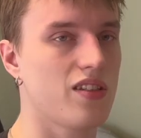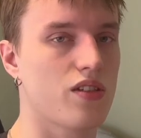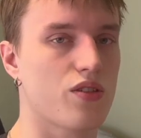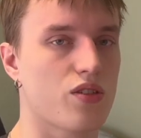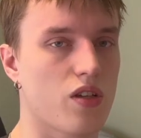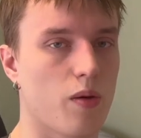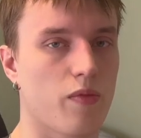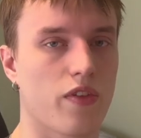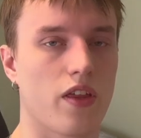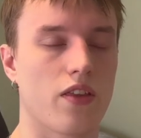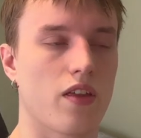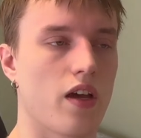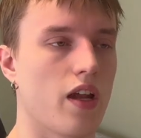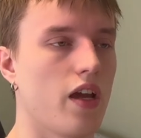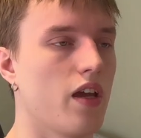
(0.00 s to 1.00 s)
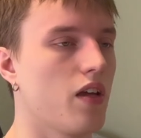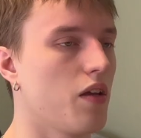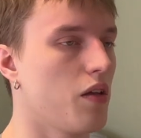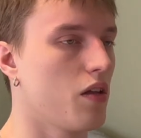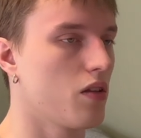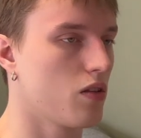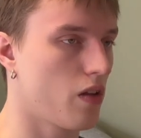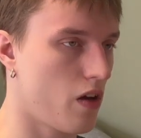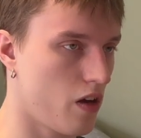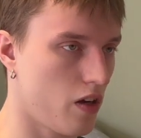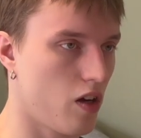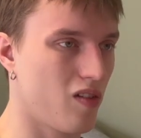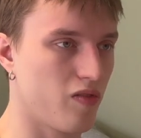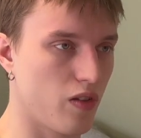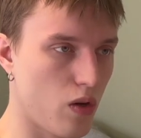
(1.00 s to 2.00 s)
is something that a lot
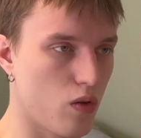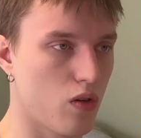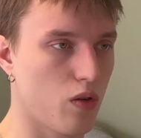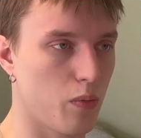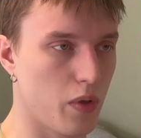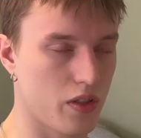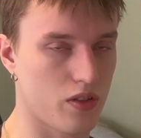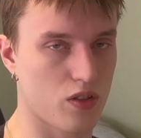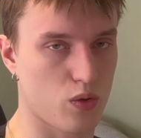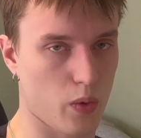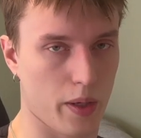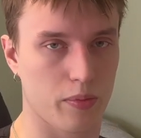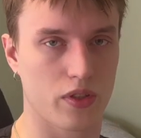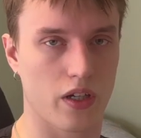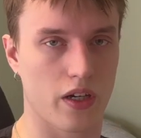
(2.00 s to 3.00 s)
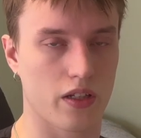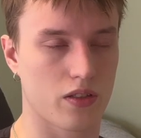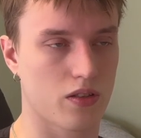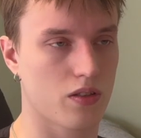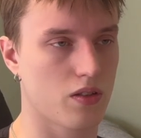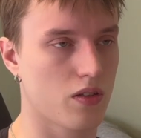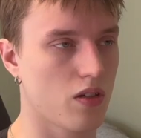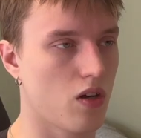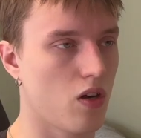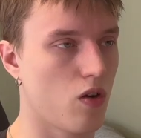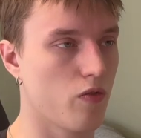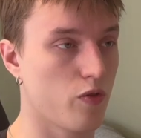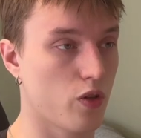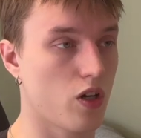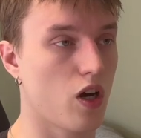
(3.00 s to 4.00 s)
of local business websites
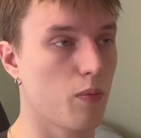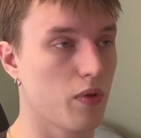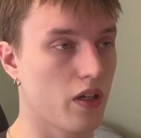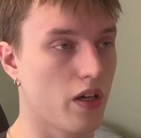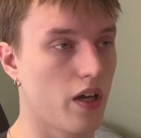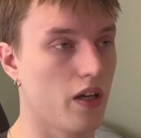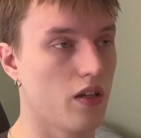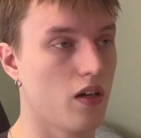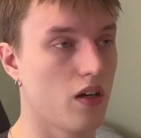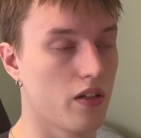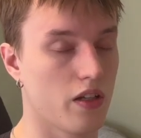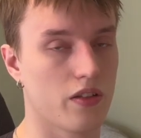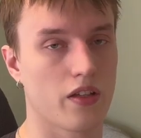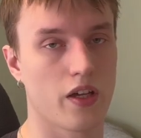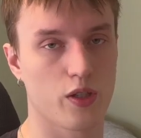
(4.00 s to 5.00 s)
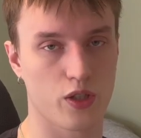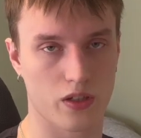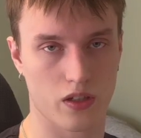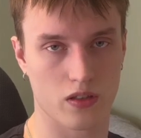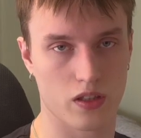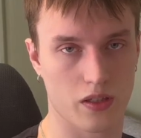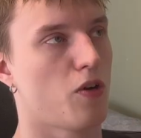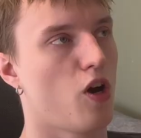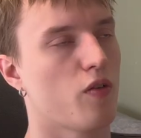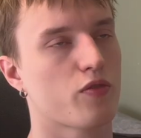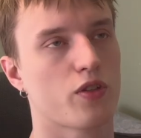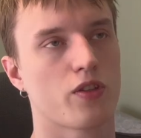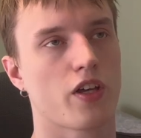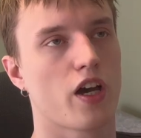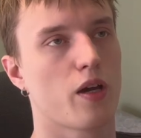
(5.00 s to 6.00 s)
overcomplicate unintentionally.
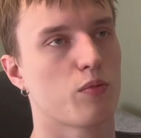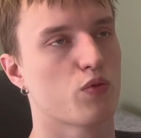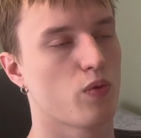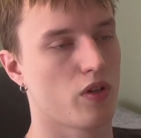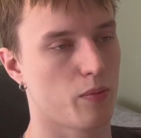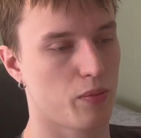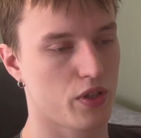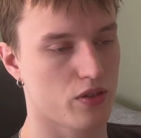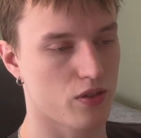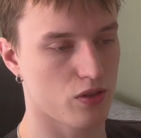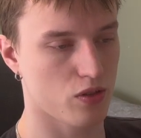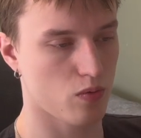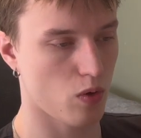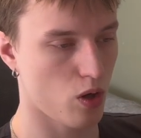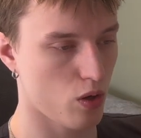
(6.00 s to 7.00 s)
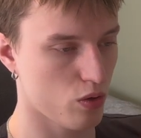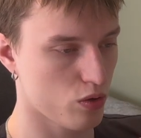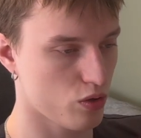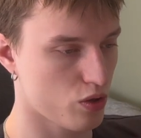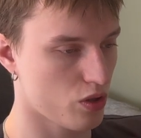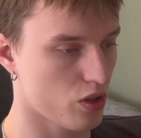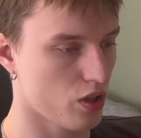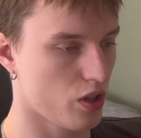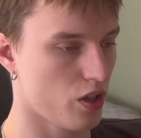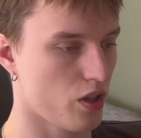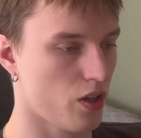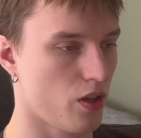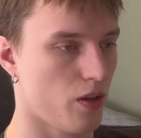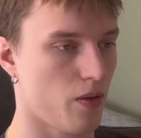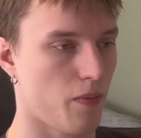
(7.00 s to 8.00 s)
Oftentimes when a business grows,
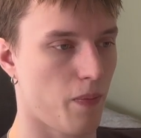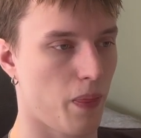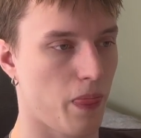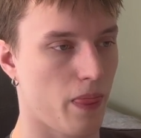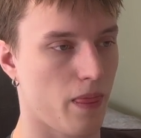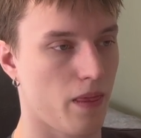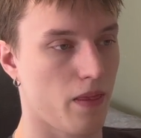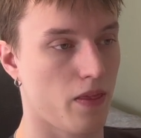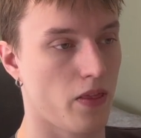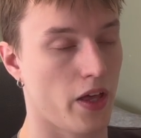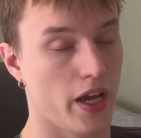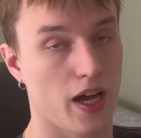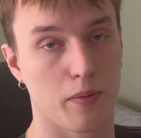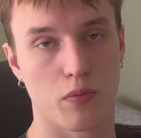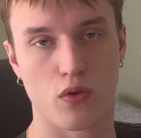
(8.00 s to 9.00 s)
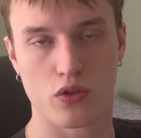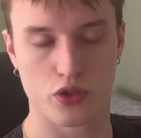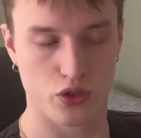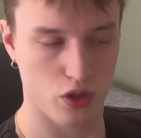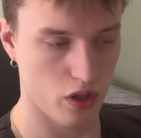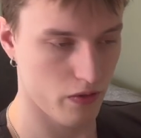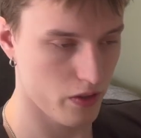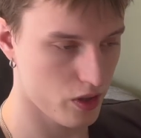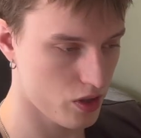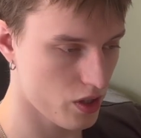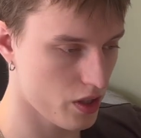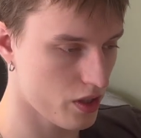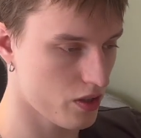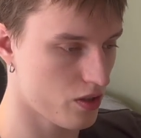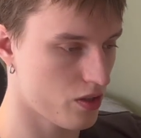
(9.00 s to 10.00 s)
They add more
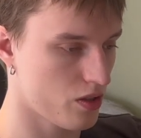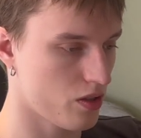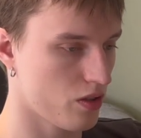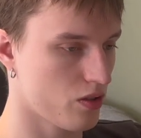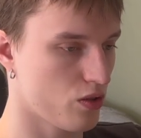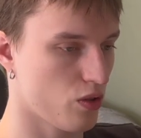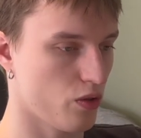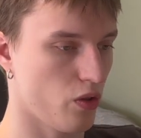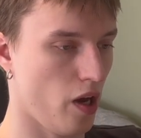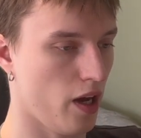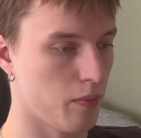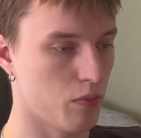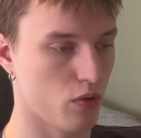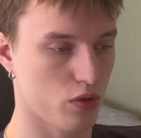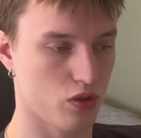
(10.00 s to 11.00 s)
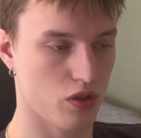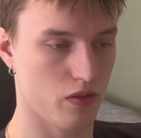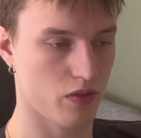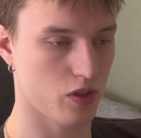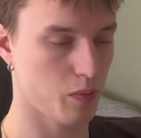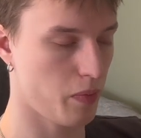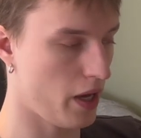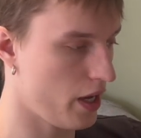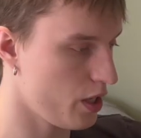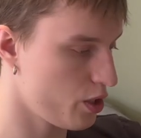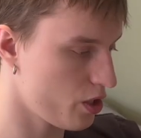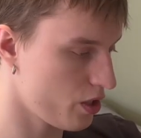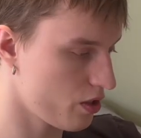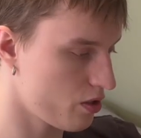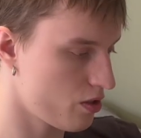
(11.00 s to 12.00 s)
services, so you add more service
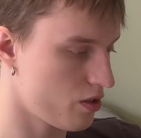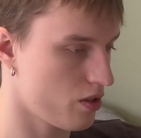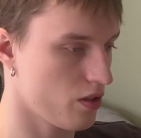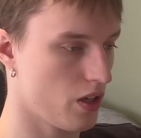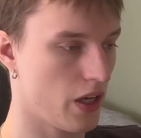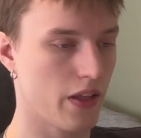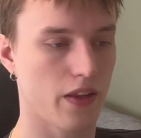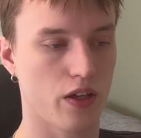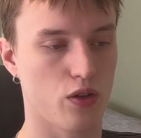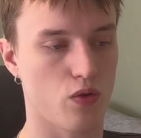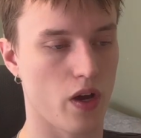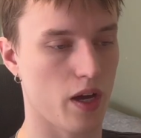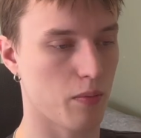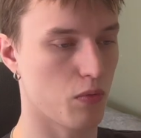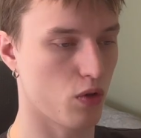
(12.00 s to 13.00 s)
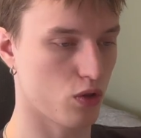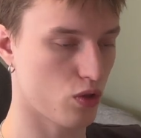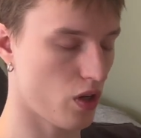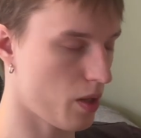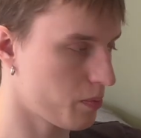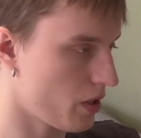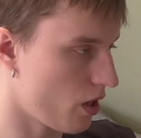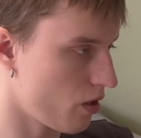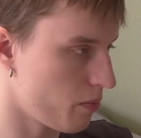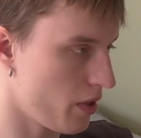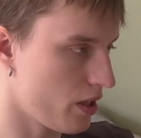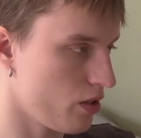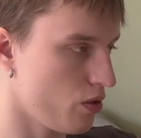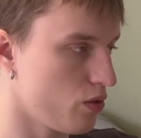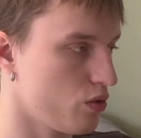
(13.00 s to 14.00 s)
pages, and then you add more drop-down
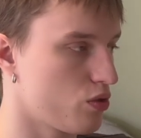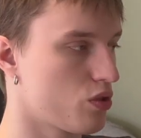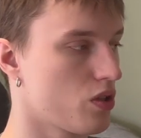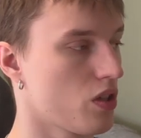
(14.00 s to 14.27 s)
menus.